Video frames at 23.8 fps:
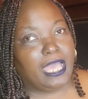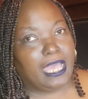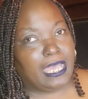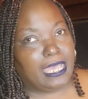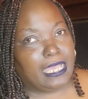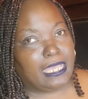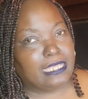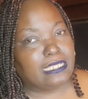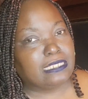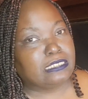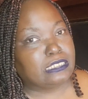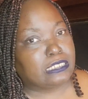
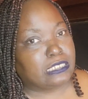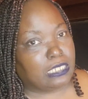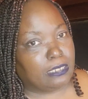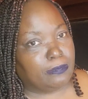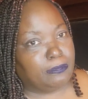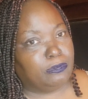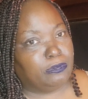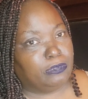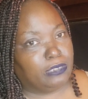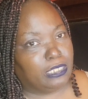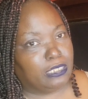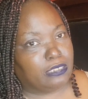
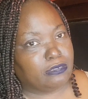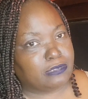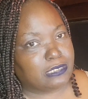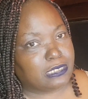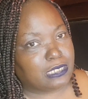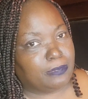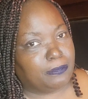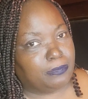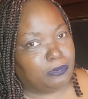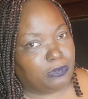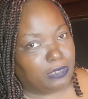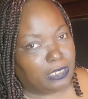
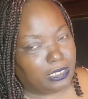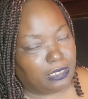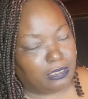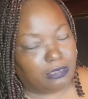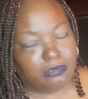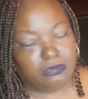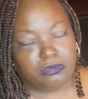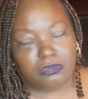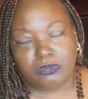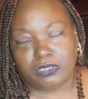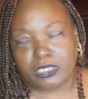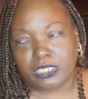
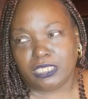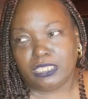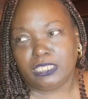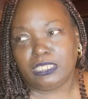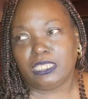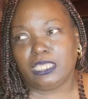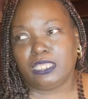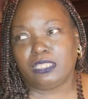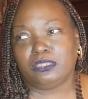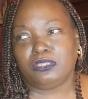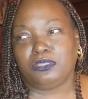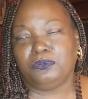I-double-L-double-L. Okay,
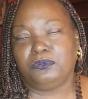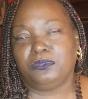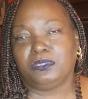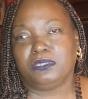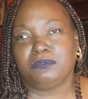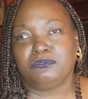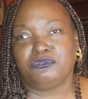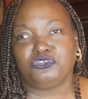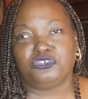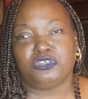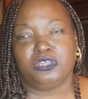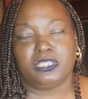y'all know what
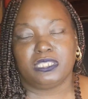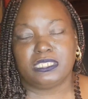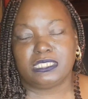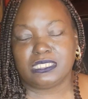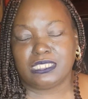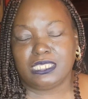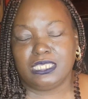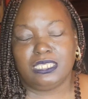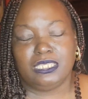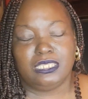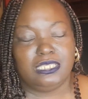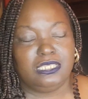I'm trying to
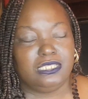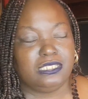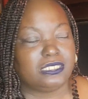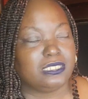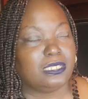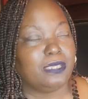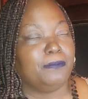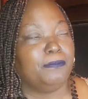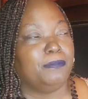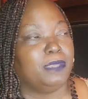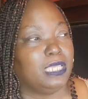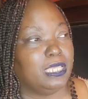say. And he
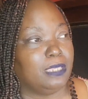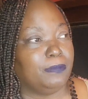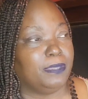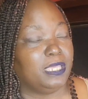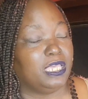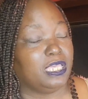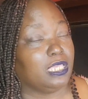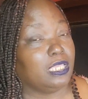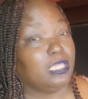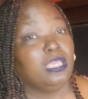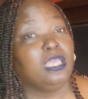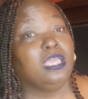said,
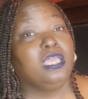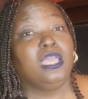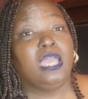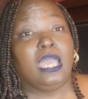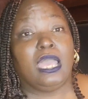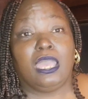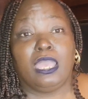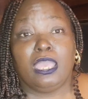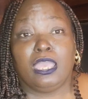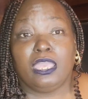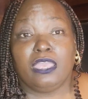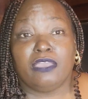baby,
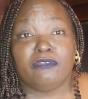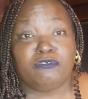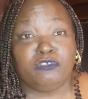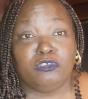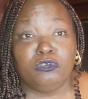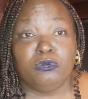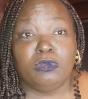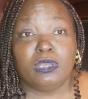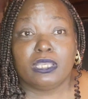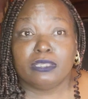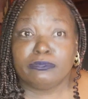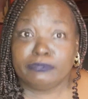if
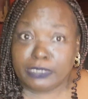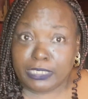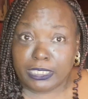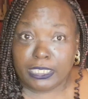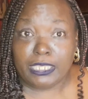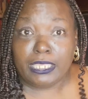you are